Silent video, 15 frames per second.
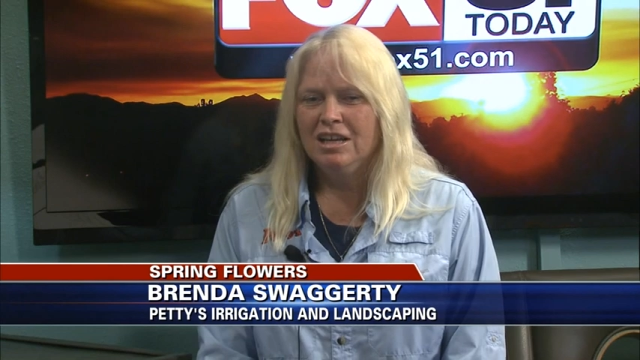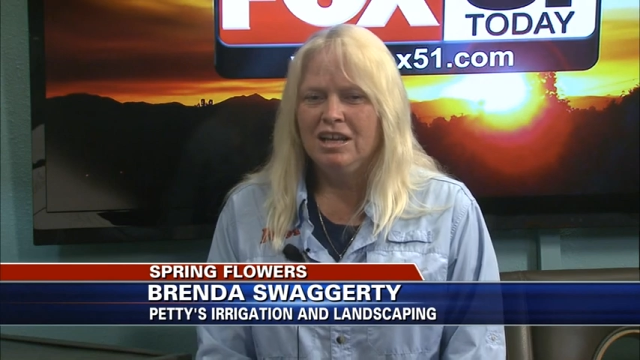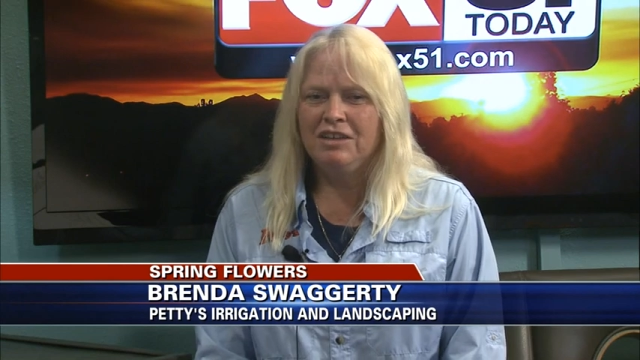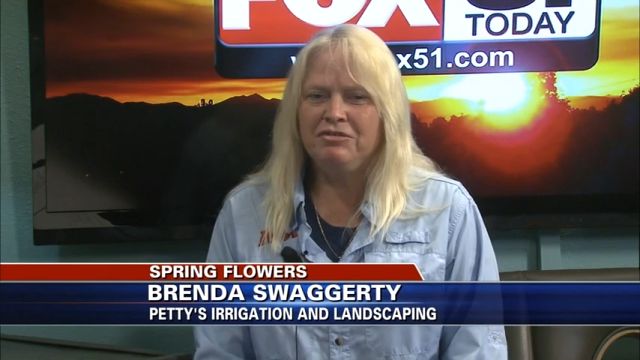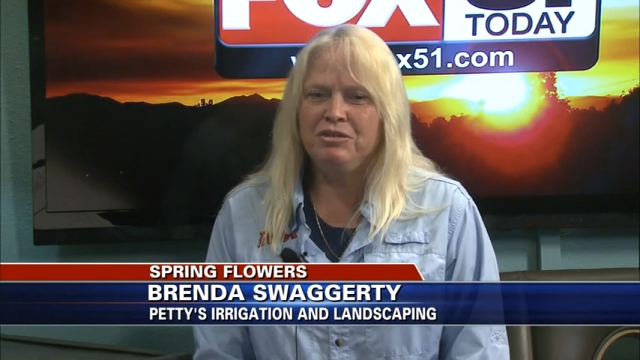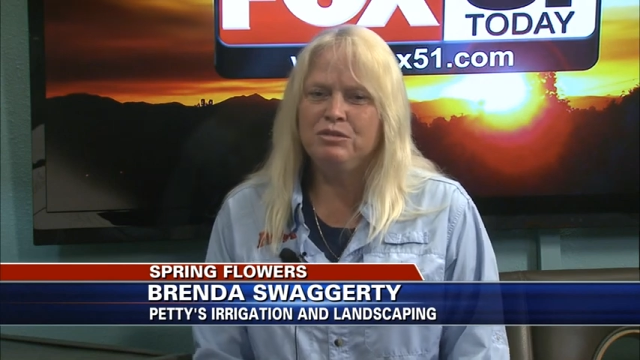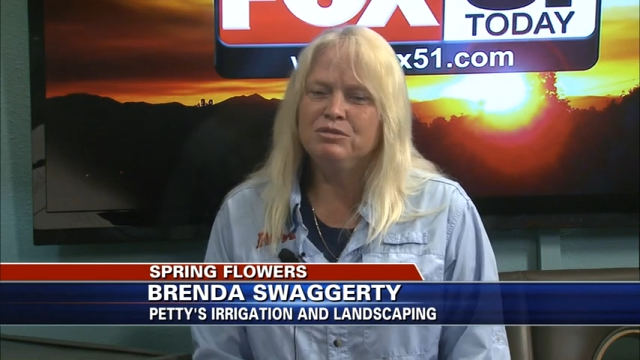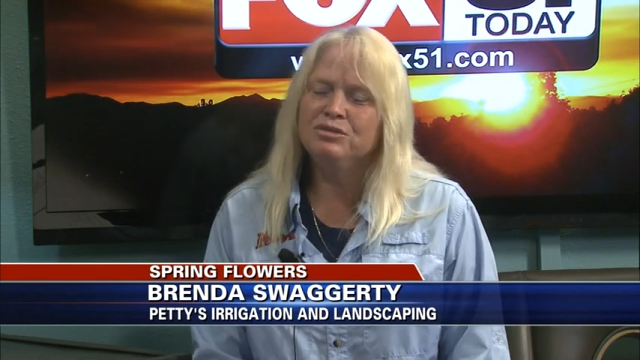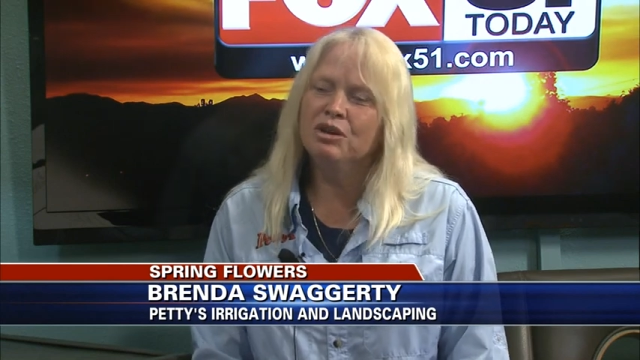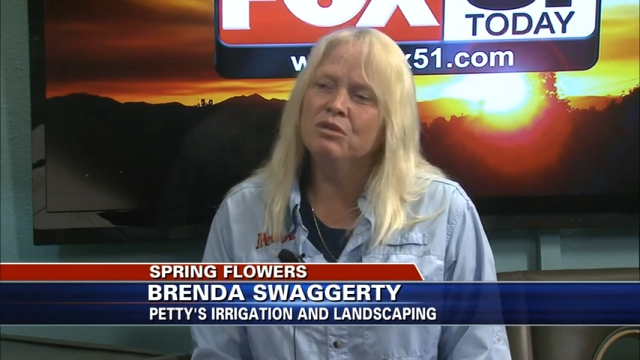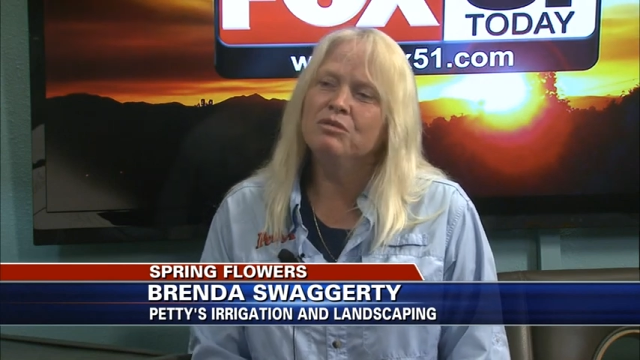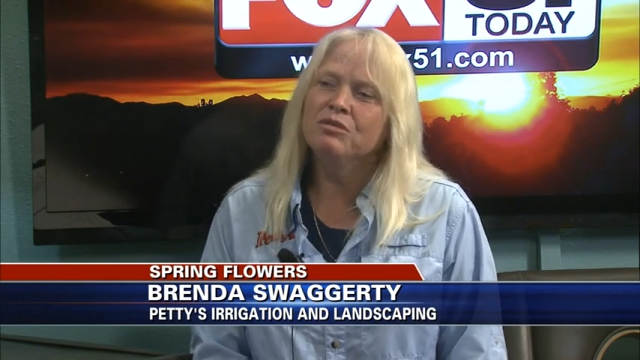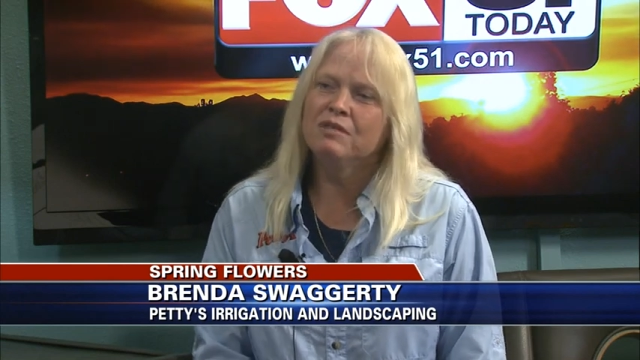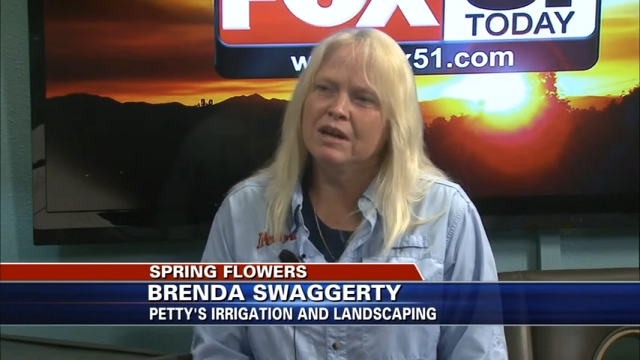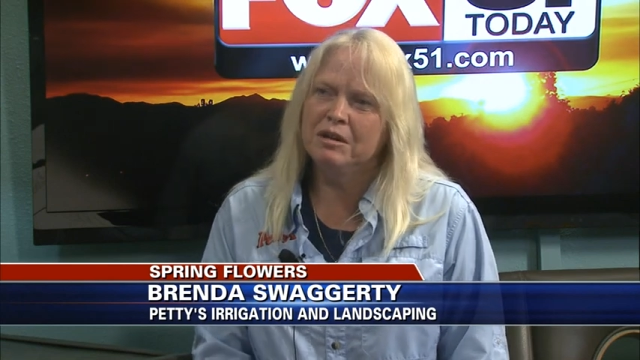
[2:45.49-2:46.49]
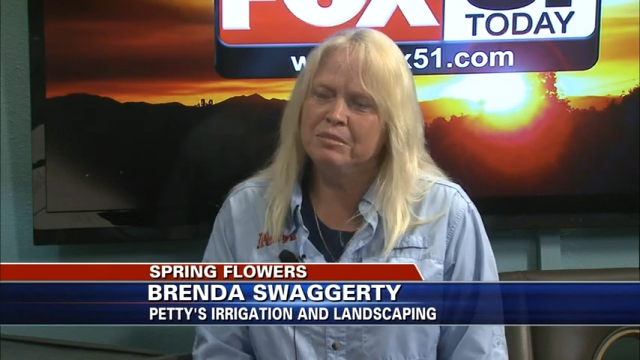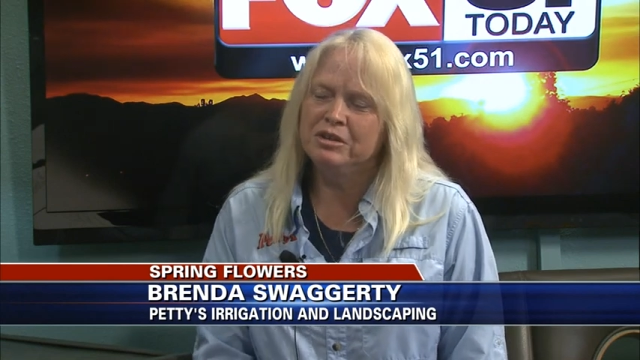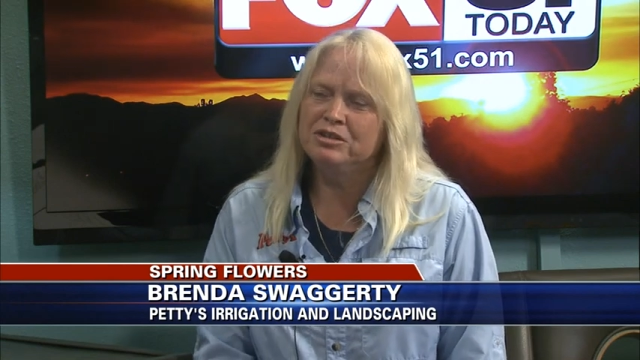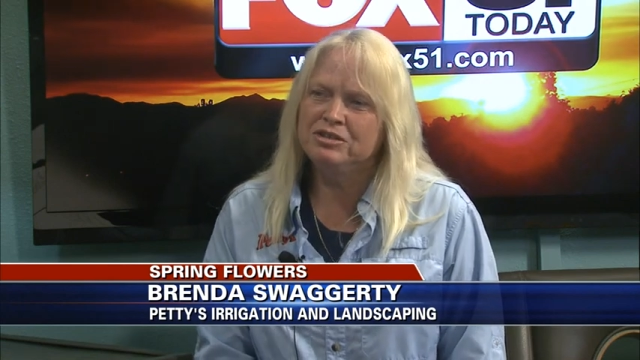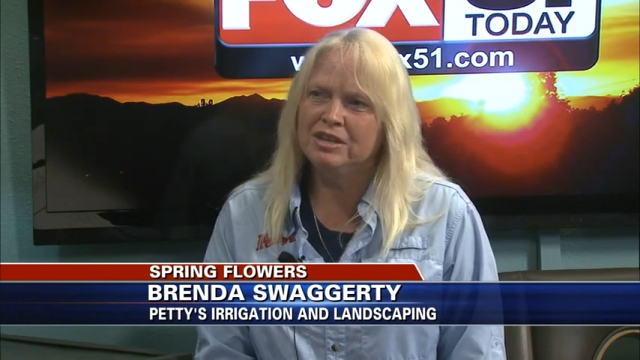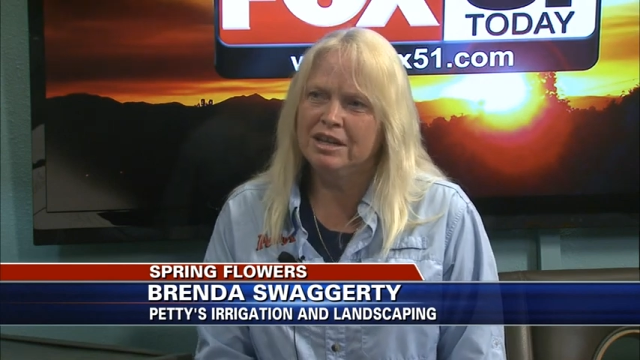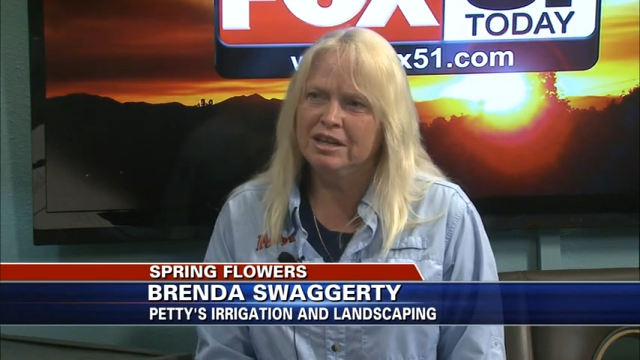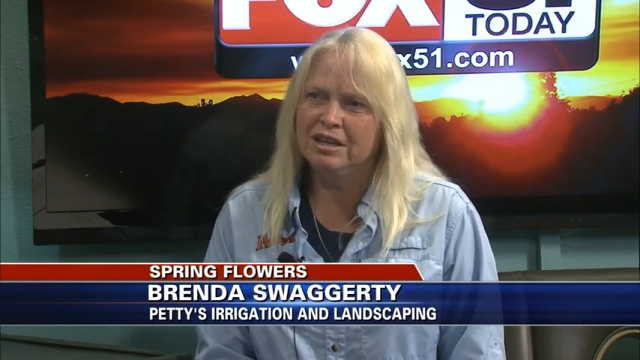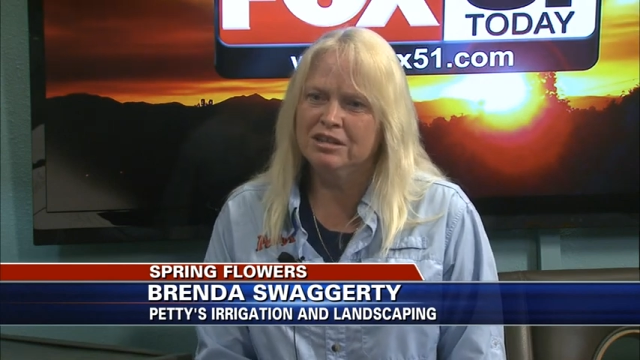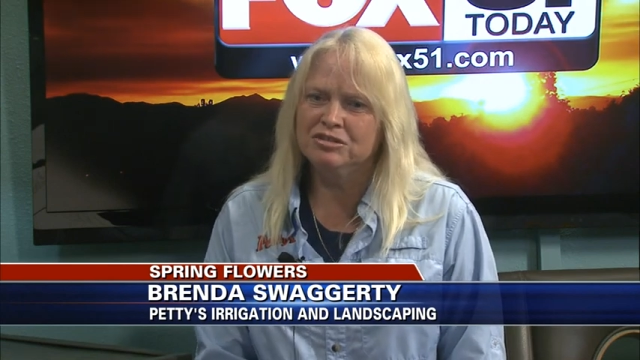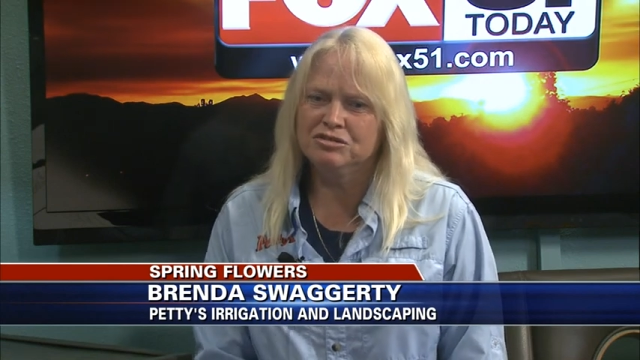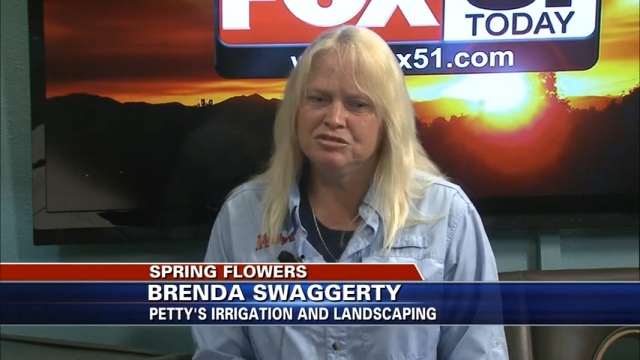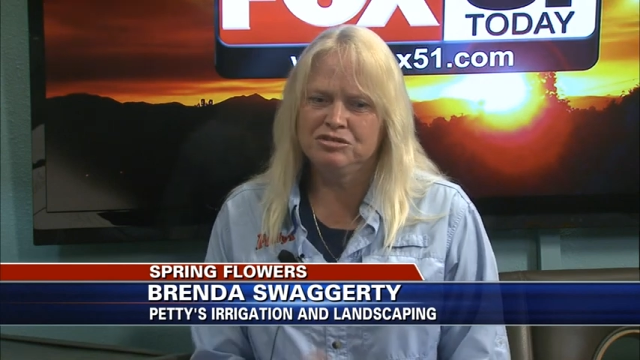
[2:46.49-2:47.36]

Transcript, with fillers: If you don't know how much that is,